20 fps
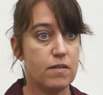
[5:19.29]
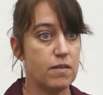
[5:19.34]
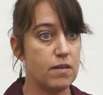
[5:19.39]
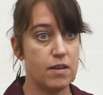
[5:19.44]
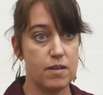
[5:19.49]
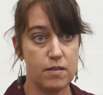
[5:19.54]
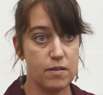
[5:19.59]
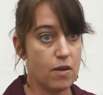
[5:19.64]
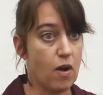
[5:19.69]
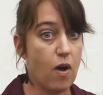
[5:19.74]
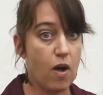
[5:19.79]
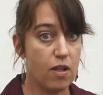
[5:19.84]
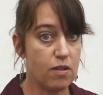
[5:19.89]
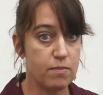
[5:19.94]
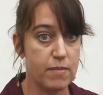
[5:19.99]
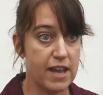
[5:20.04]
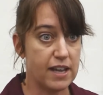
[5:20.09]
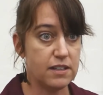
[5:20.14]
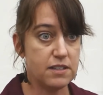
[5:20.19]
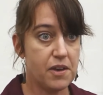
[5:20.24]
In all
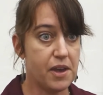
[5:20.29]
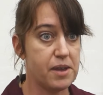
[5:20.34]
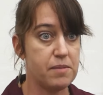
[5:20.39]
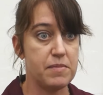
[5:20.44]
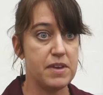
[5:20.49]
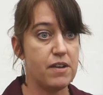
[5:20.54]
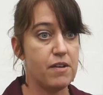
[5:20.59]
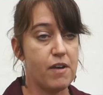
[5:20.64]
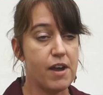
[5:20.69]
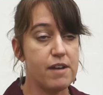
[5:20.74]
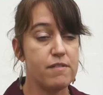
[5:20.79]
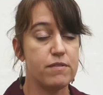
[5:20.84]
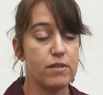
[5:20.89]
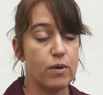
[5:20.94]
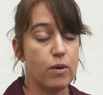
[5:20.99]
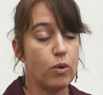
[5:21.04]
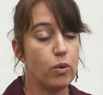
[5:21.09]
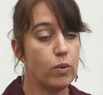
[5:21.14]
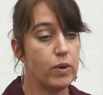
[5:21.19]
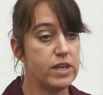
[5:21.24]
my time here, I've
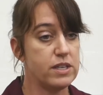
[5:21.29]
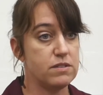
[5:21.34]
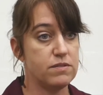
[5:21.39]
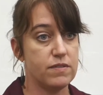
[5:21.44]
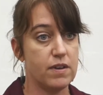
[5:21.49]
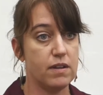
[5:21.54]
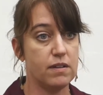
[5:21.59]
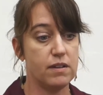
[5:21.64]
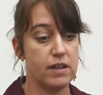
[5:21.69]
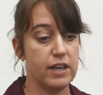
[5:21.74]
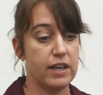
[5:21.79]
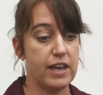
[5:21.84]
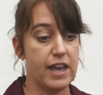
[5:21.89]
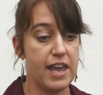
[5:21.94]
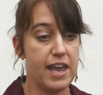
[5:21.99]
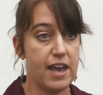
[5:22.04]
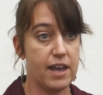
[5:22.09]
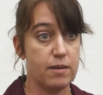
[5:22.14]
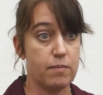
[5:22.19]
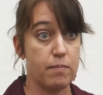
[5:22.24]
always felt like I
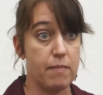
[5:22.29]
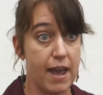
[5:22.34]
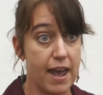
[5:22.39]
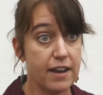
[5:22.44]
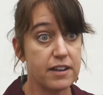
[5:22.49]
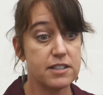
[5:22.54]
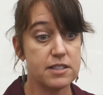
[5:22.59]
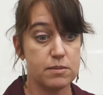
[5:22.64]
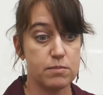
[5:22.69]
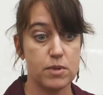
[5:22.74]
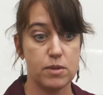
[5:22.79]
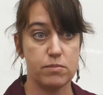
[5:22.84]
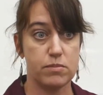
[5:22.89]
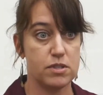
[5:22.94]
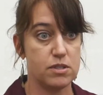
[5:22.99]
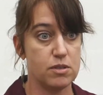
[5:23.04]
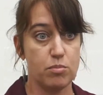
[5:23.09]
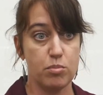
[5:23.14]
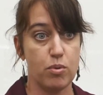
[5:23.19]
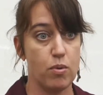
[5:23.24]
had maximum
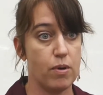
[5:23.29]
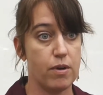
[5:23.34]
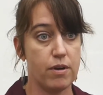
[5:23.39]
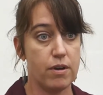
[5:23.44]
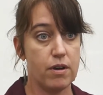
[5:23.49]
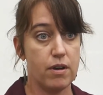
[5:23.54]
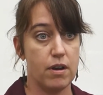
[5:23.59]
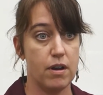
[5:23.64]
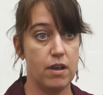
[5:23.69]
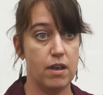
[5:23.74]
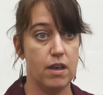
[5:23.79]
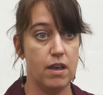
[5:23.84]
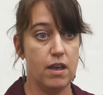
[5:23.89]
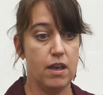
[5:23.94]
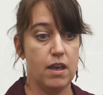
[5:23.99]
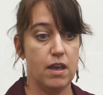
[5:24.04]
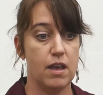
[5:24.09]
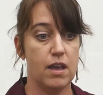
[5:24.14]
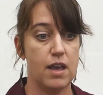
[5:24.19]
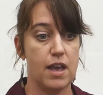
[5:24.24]
support.
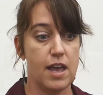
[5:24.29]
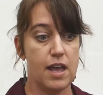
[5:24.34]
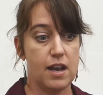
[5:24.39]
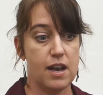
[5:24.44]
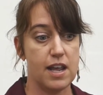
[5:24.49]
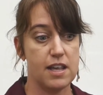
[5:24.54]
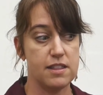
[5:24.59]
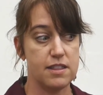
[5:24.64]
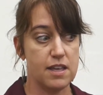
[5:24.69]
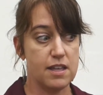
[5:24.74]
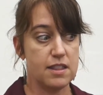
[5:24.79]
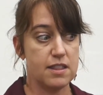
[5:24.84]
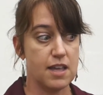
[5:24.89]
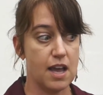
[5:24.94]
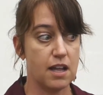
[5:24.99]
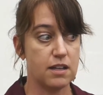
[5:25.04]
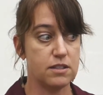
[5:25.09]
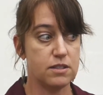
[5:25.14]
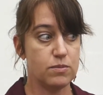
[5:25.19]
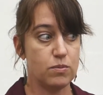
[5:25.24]
And I think
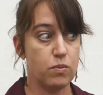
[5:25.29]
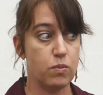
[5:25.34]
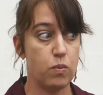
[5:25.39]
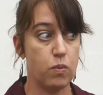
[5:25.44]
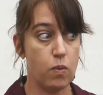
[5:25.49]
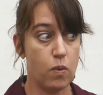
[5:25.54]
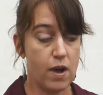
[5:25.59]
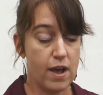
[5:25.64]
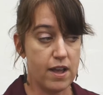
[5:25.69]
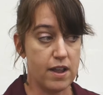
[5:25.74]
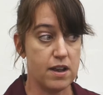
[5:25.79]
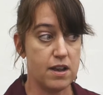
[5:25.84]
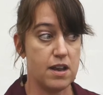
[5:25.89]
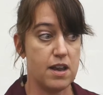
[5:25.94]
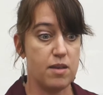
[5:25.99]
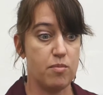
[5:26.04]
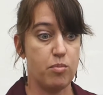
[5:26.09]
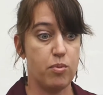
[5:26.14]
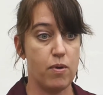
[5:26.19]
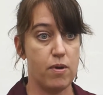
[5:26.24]
that's one
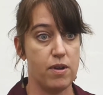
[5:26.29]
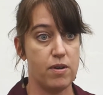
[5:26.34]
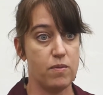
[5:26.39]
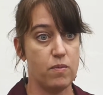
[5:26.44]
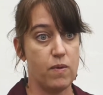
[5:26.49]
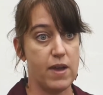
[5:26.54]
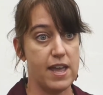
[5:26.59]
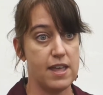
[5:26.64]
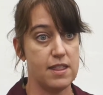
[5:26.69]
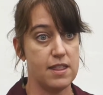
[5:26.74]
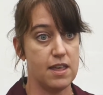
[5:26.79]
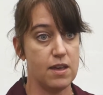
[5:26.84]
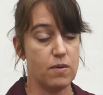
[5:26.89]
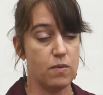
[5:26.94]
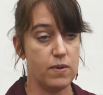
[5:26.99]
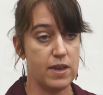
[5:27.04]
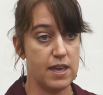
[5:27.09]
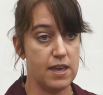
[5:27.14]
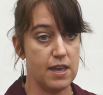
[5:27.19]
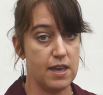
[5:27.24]
important way that
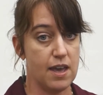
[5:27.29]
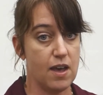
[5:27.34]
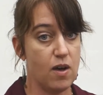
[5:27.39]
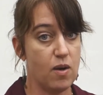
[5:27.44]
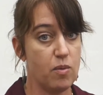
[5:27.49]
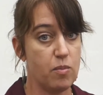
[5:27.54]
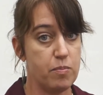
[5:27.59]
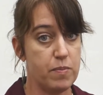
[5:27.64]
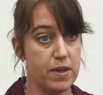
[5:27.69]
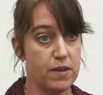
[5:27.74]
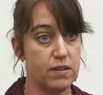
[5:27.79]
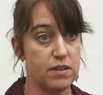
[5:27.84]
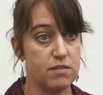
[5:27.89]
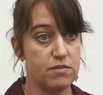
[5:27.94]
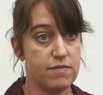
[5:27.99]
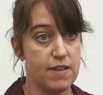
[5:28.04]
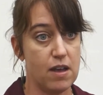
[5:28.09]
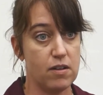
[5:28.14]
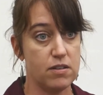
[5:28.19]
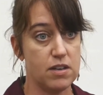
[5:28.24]
we help build a
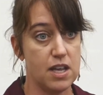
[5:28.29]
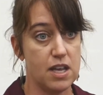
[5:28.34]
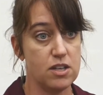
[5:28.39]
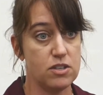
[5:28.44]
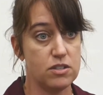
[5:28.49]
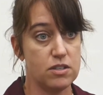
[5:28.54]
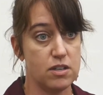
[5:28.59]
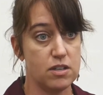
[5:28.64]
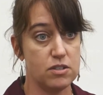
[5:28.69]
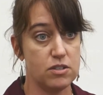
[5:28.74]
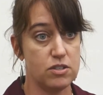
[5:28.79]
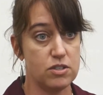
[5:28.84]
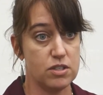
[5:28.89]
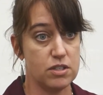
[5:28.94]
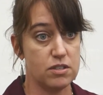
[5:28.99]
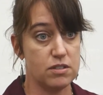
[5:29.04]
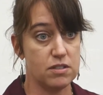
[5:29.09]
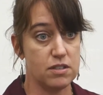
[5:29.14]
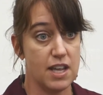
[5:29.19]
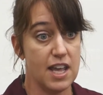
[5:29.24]
foundation is
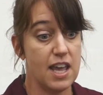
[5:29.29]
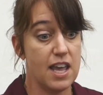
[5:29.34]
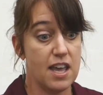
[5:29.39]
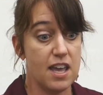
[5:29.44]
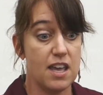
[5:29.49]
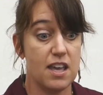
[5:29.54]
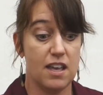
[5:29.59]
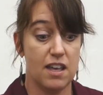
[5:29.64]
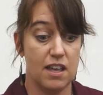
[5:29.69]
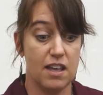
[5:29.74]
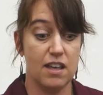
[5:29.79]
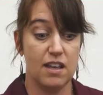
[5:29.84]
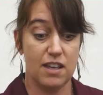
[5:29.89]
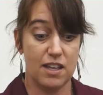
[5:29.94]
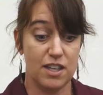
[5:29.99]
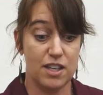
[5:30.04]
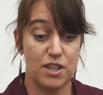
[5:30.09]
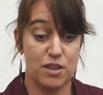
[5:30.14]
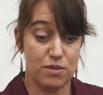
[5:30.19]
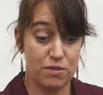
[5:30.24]
just, hey,
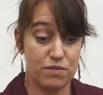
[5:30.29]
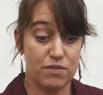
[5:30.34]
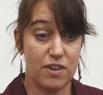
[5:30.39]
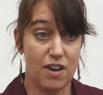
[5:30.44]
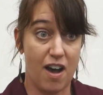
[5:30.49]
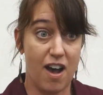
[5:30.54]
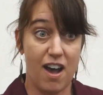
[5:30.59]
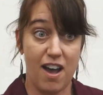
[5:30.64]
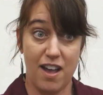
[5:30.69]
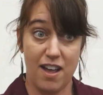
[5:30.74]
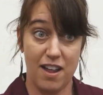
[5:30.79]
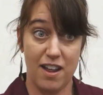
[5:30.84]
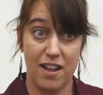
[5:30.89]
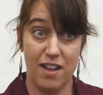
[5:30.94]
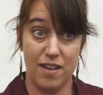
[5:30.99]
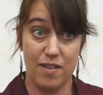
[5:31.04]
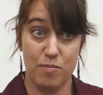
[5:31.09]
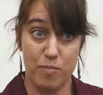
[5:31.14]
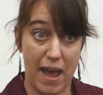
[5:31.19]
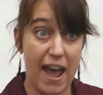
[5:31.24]
you've got
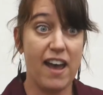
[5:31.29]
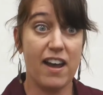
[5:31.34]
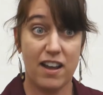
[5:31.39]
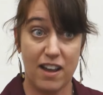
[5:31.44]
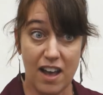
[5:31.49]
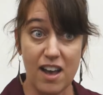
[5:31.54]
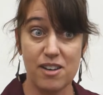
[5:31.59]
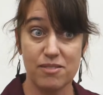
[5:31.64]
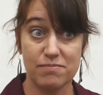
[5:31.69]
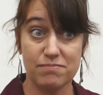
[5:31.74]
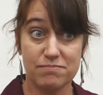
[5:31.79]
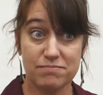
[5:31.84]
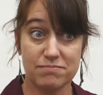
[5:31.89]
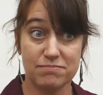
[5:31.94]
backup.